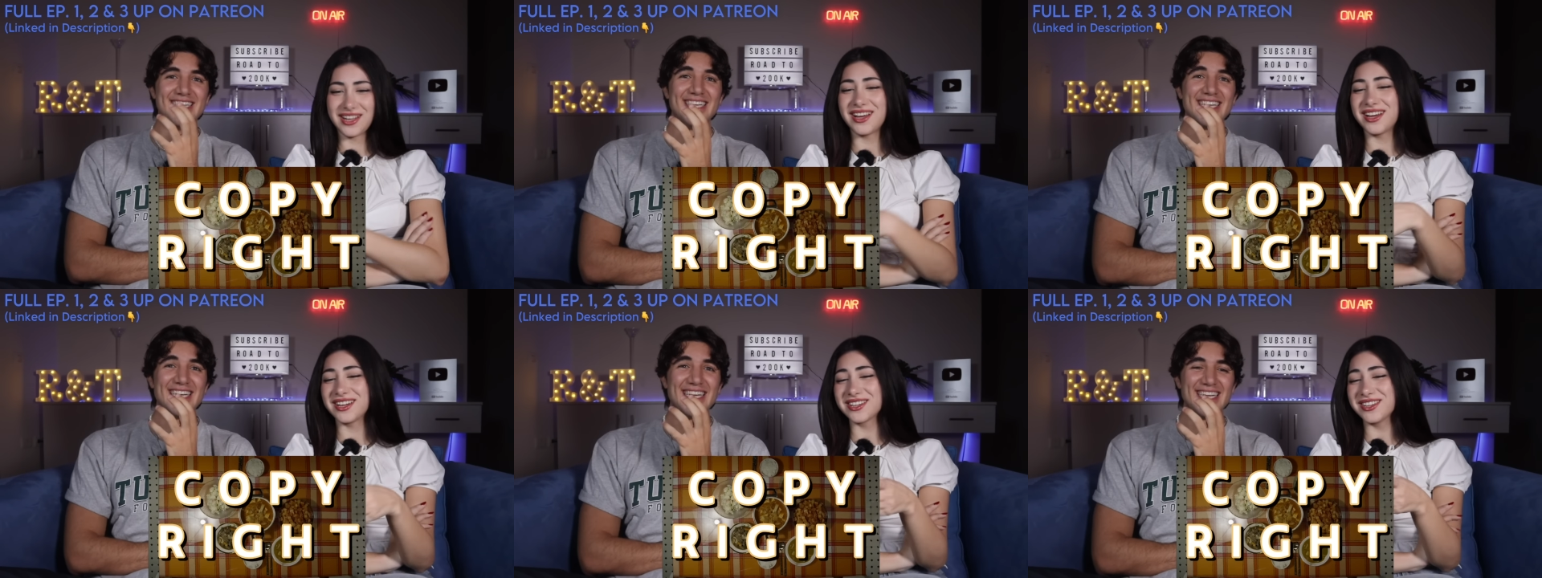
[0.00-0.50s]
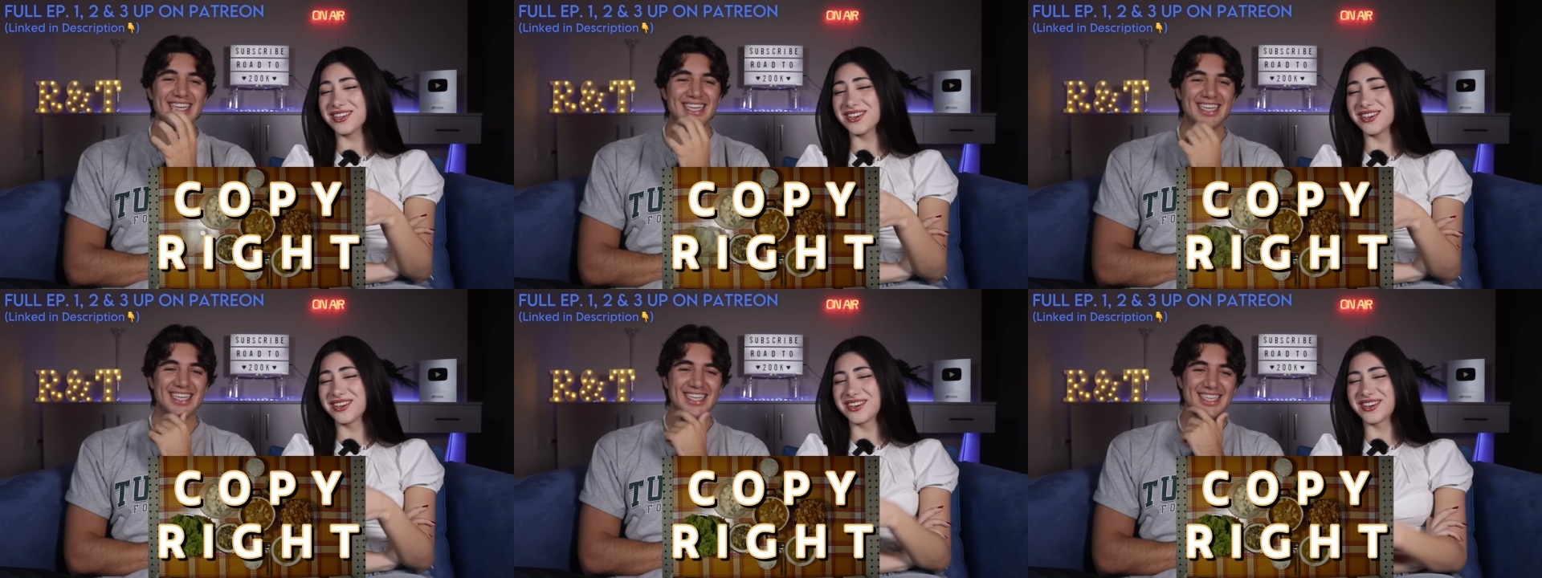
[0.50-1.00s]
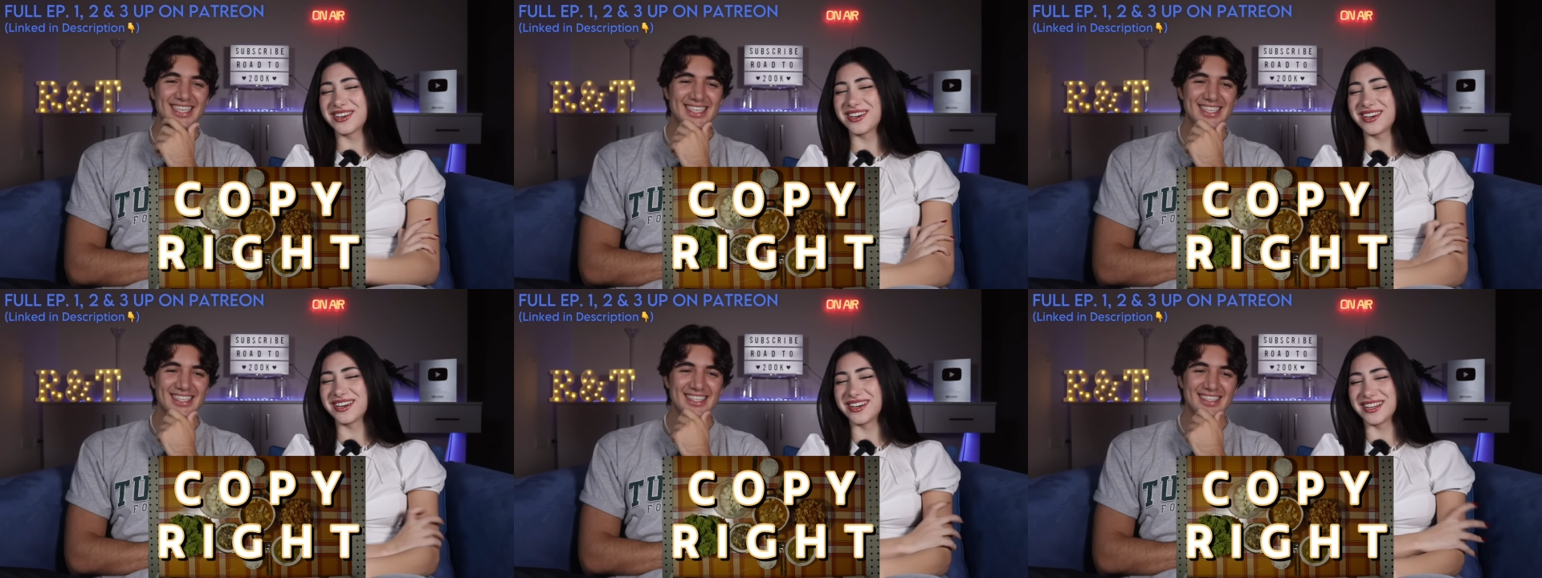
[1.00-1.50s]
Speaker 1: Oh,
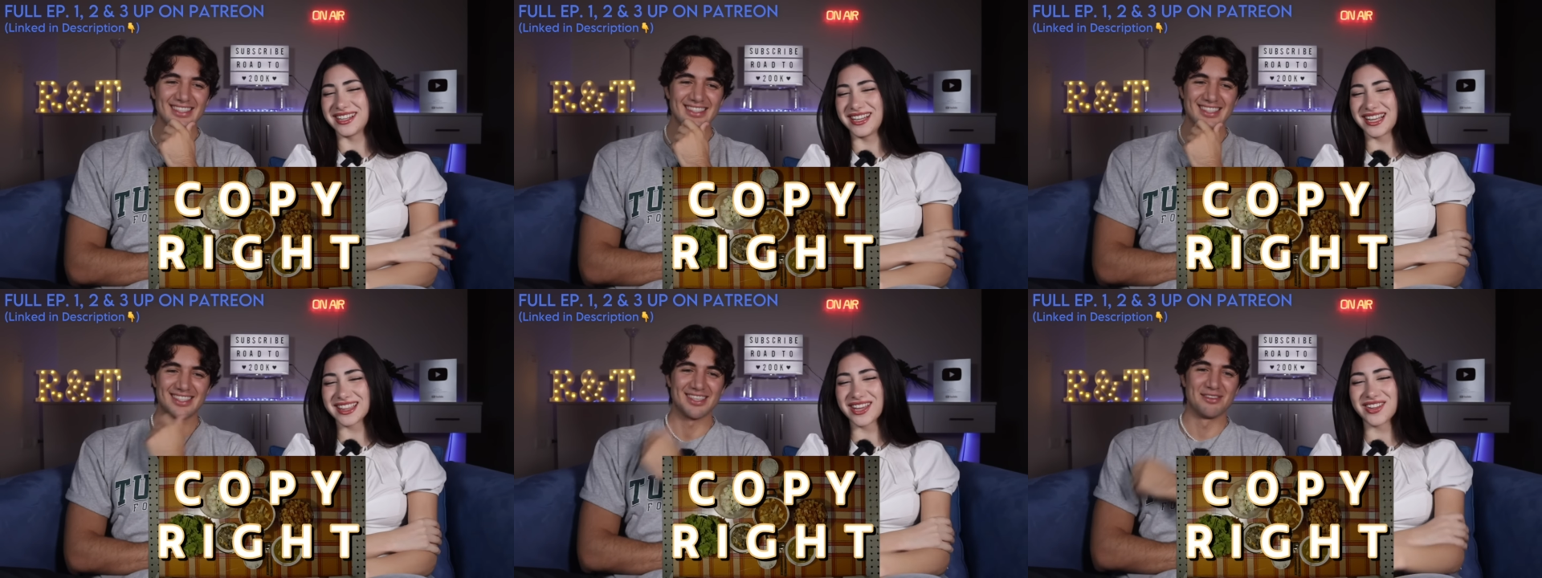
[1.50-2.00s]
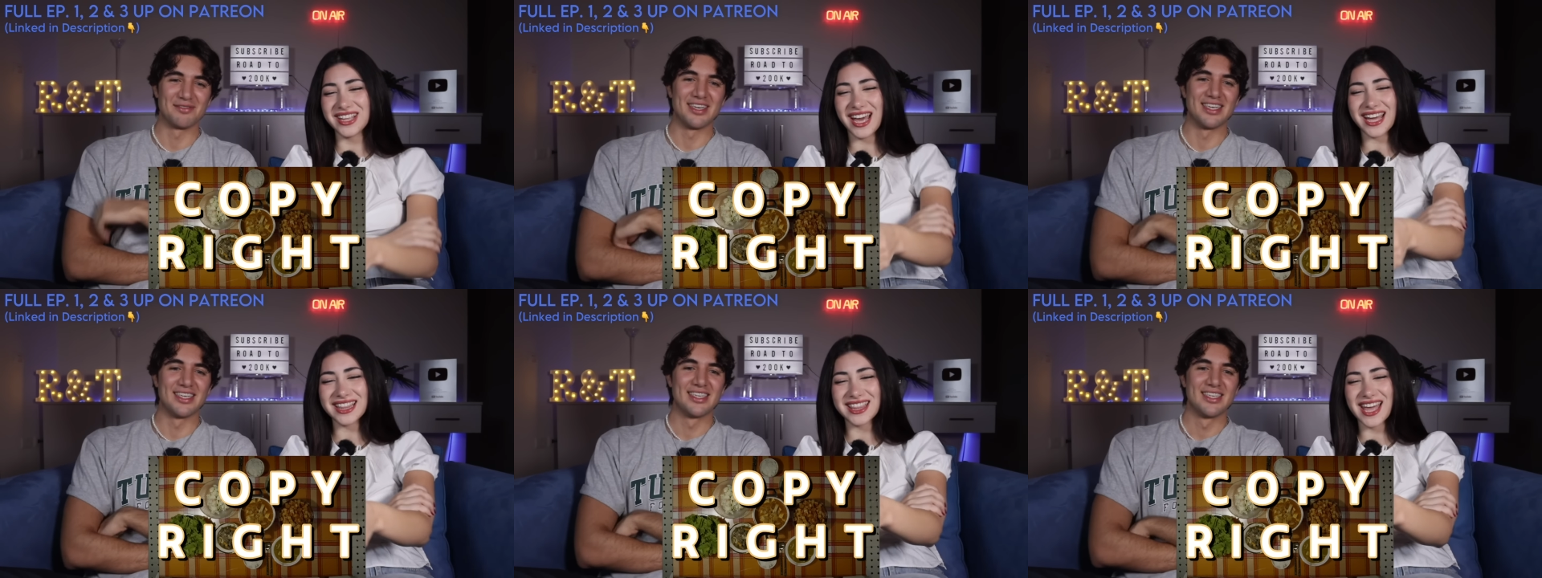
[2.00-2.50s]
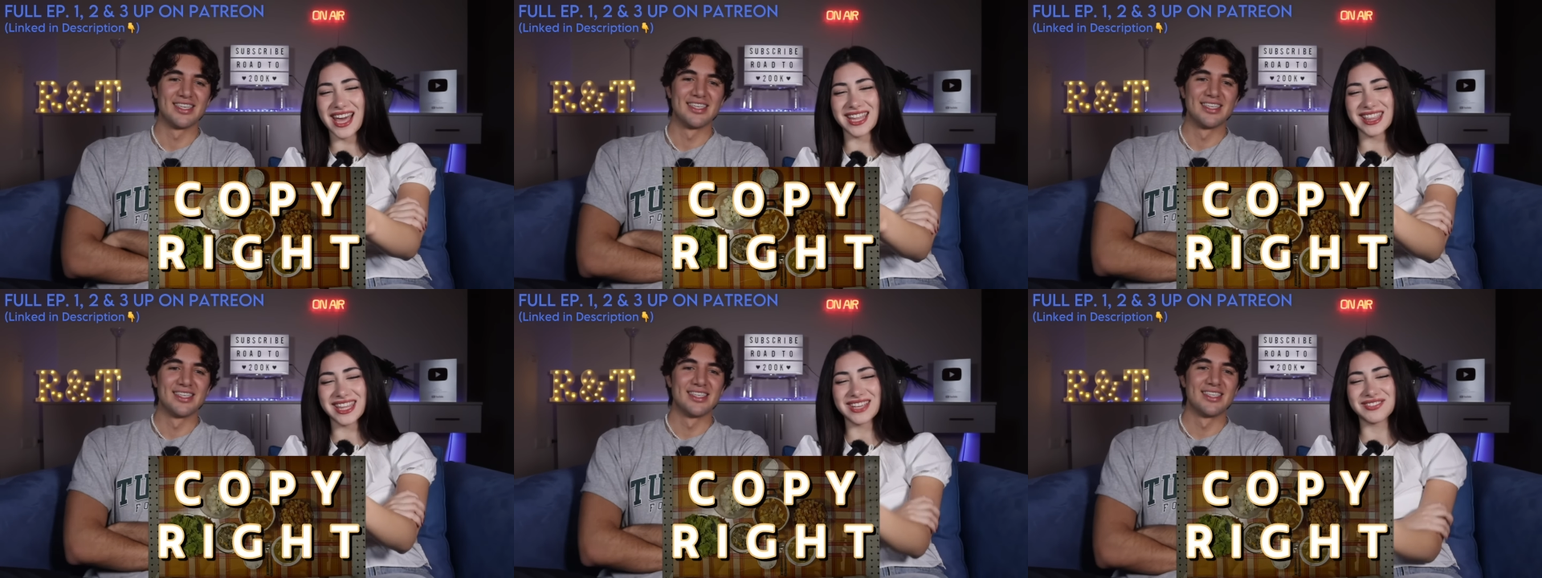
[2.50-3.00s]
cute! Like, so they only funny. had that
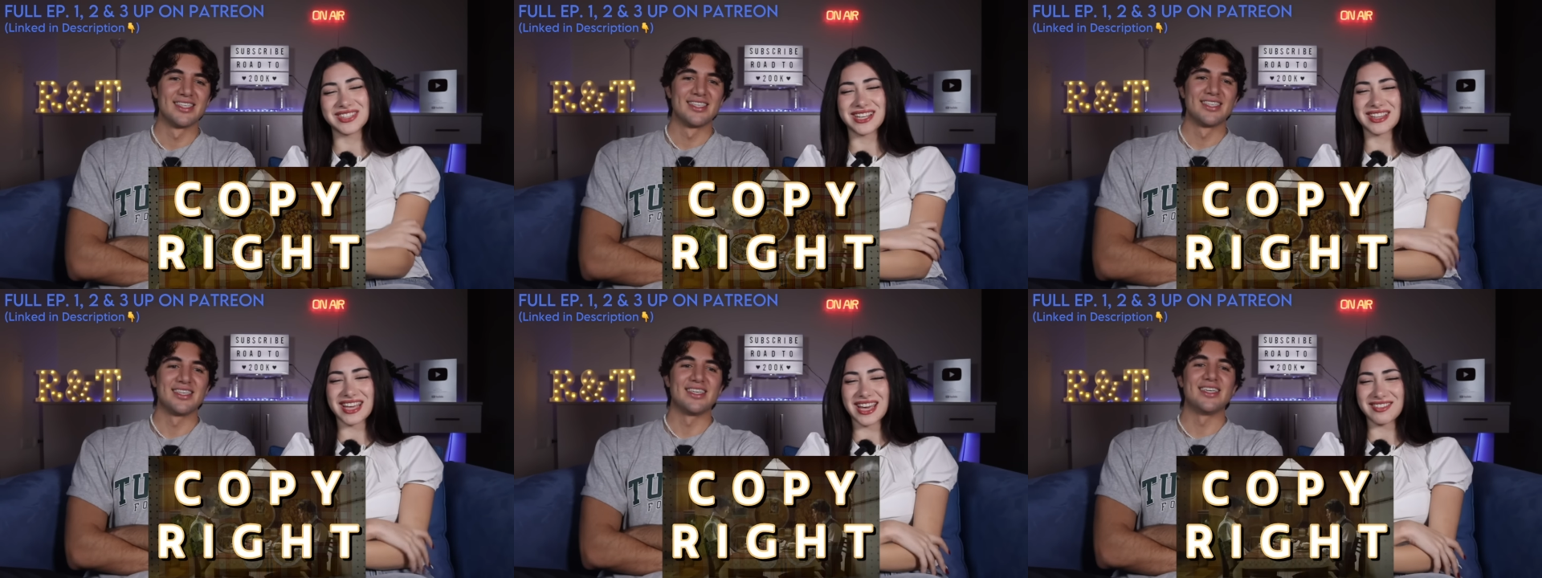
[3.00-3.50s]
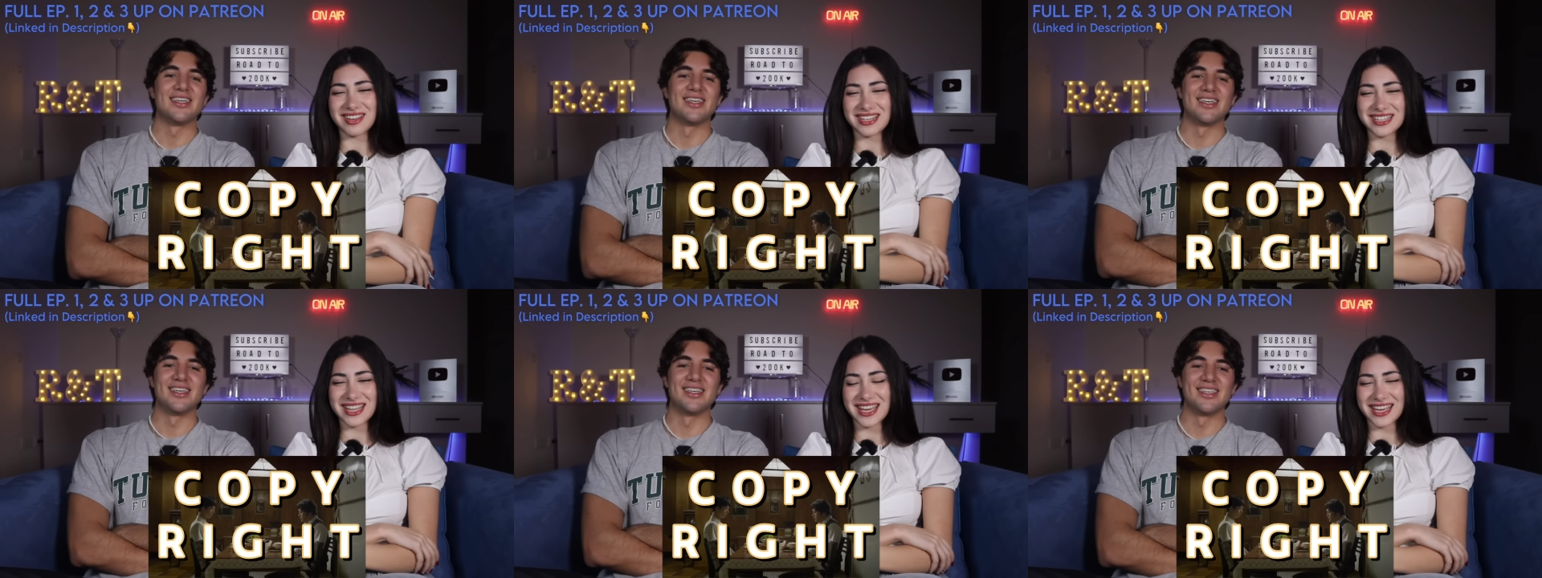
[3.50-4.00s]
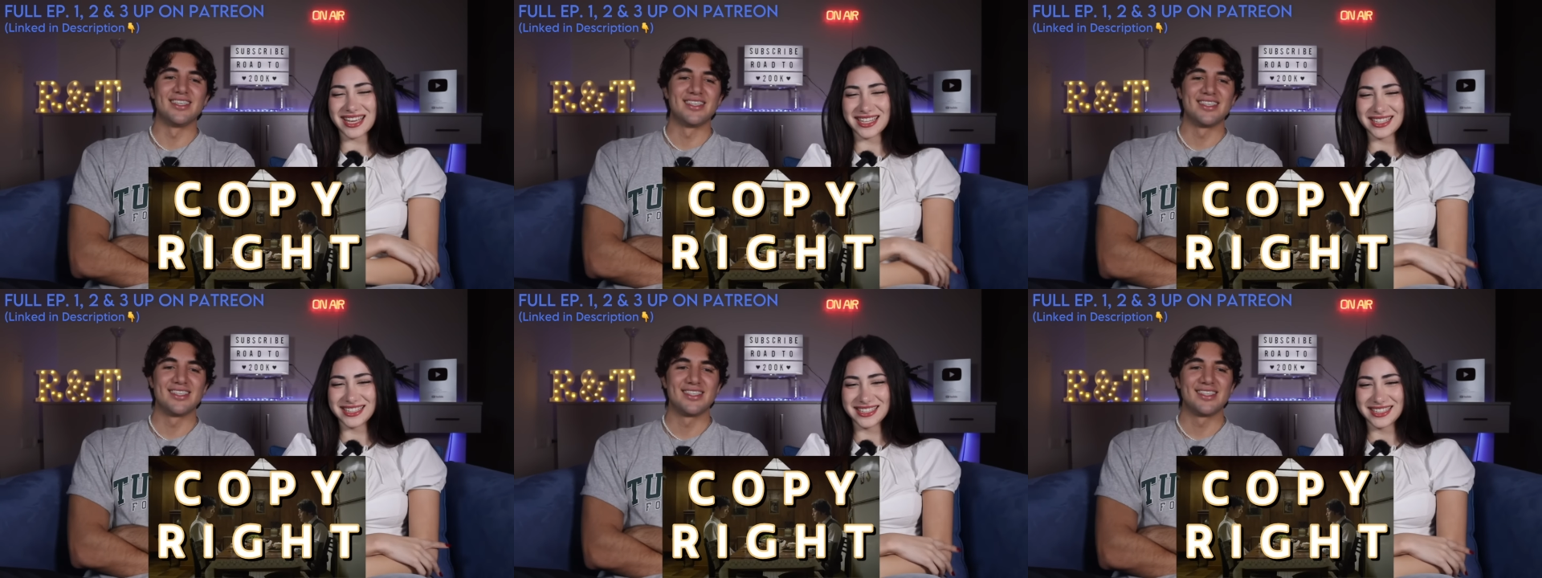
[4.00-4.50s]
thing, but now they have all uh -huh. that.